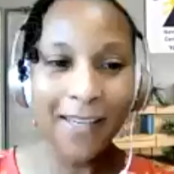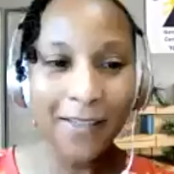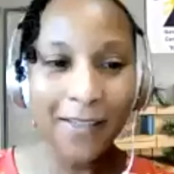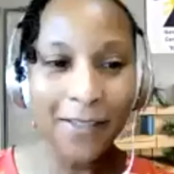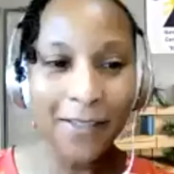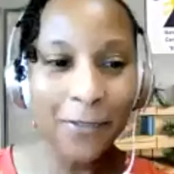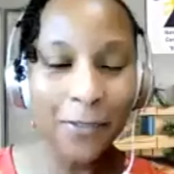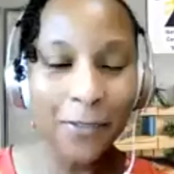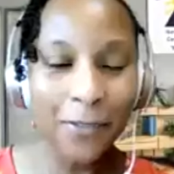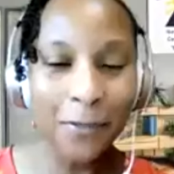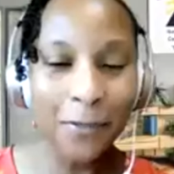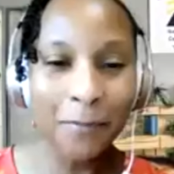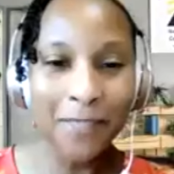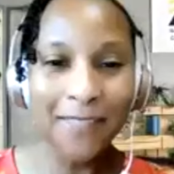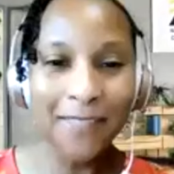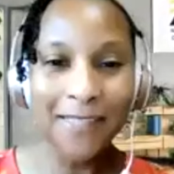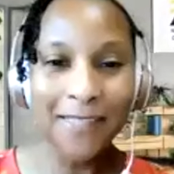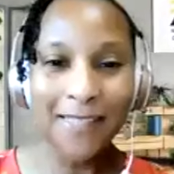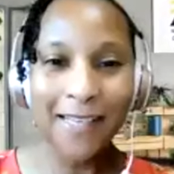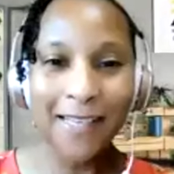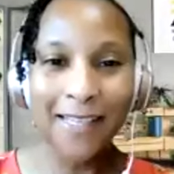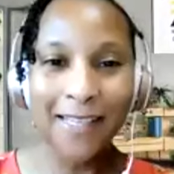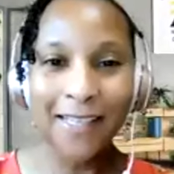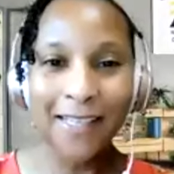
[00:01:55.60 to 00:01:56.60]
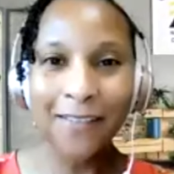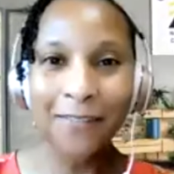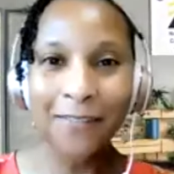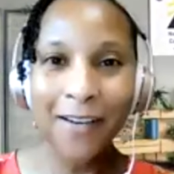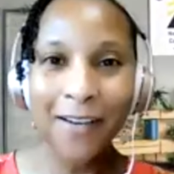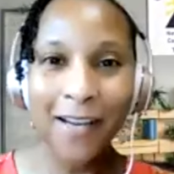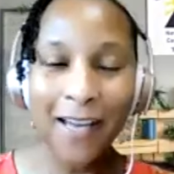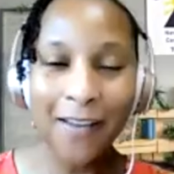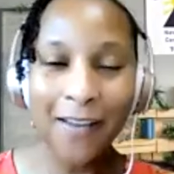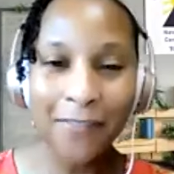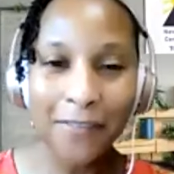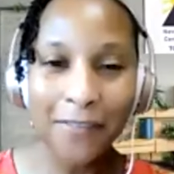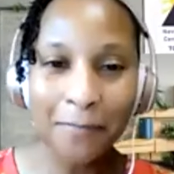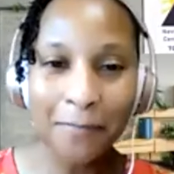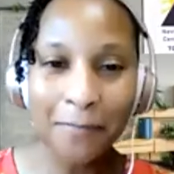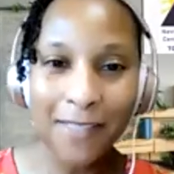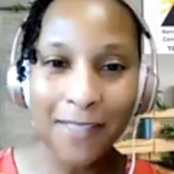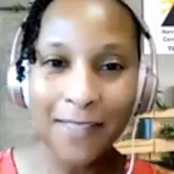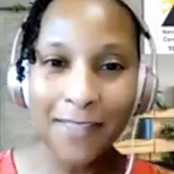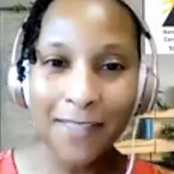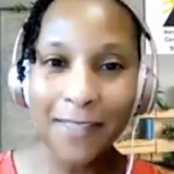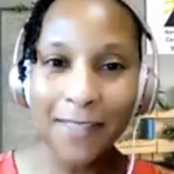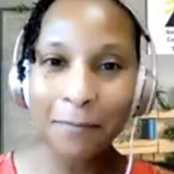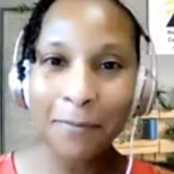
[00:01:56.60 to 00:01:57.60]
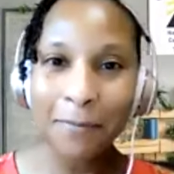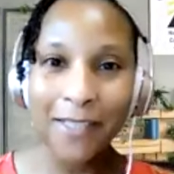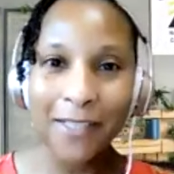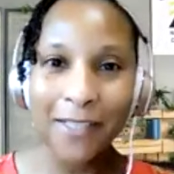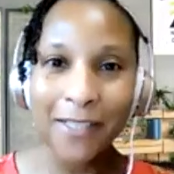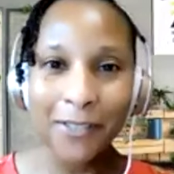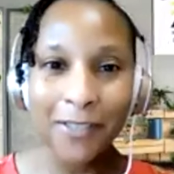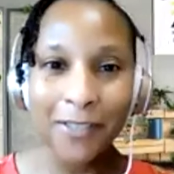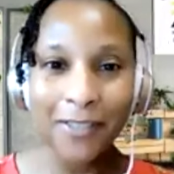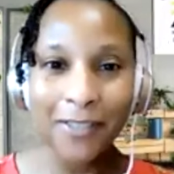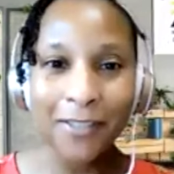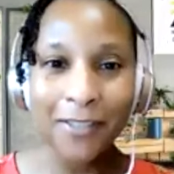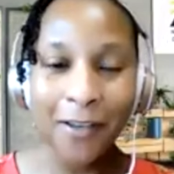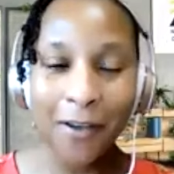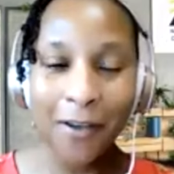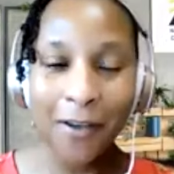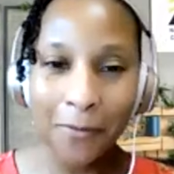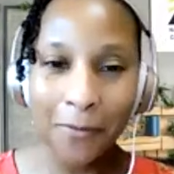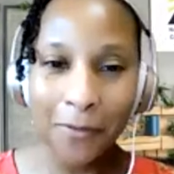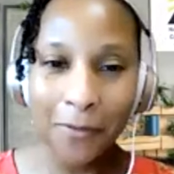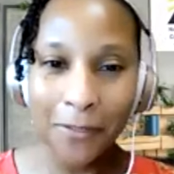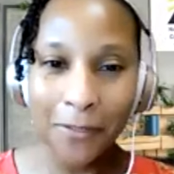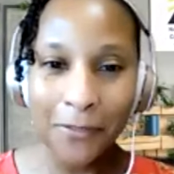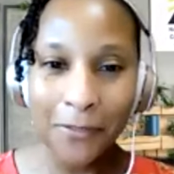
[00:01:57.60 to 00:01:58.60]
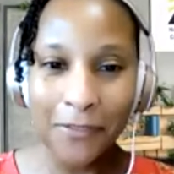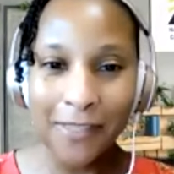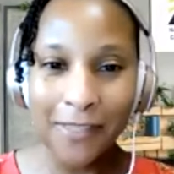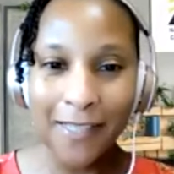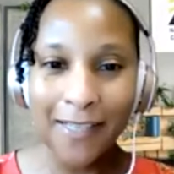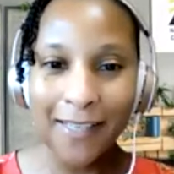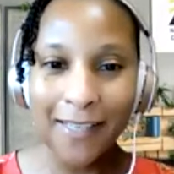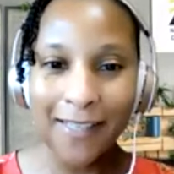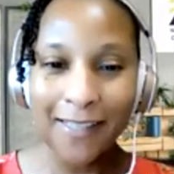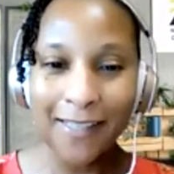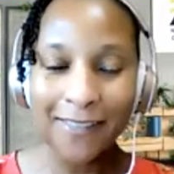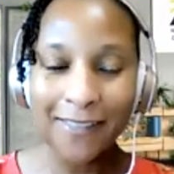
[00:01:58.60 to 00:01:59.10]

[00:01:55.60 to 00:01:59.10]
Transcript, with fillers: you so much, Sandy, for having me. It's a pleasure to talk with you today.